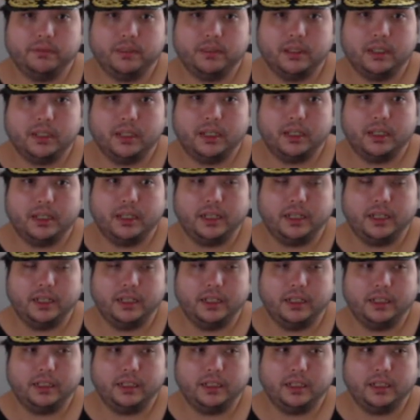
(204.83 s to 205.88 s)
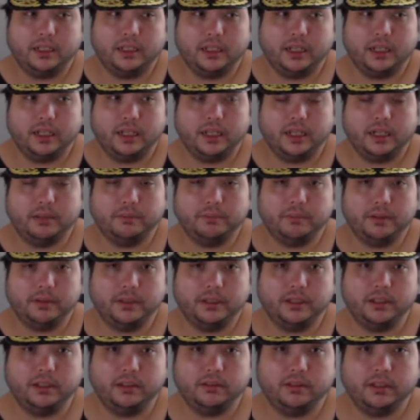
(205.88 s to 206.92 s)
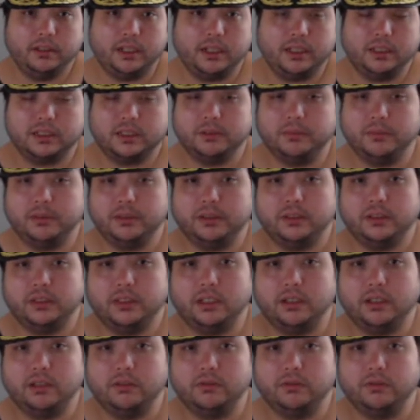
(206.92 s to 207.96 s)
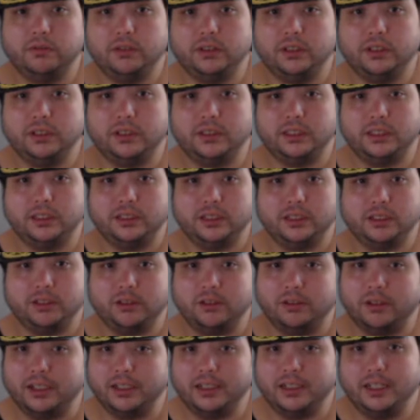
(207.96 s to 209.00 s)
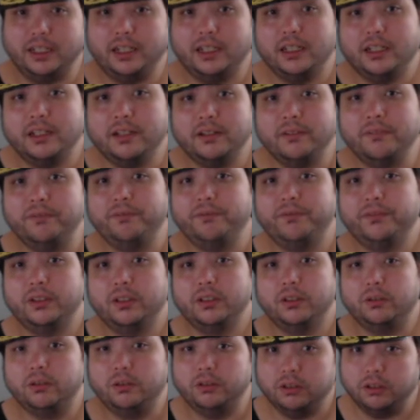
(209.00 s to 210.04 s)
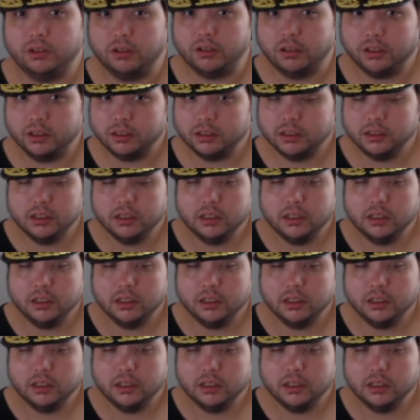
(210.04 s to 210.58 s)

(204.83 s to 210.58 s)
I had been asking myself, is this a good idea or not?